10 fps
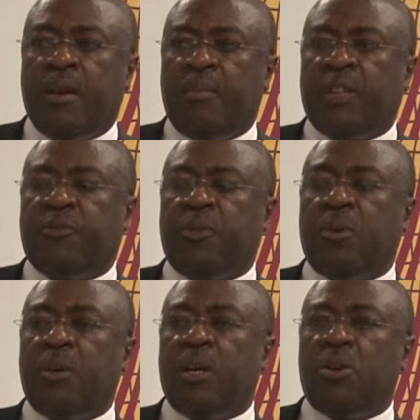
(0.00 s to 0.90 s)
But
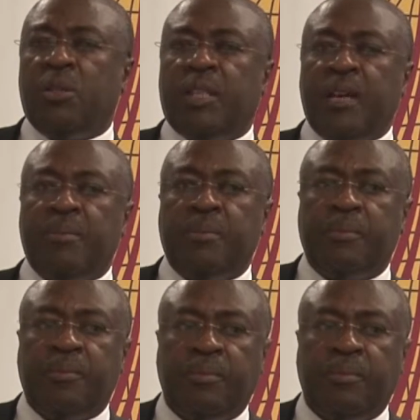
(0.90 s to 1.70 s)
for a long time,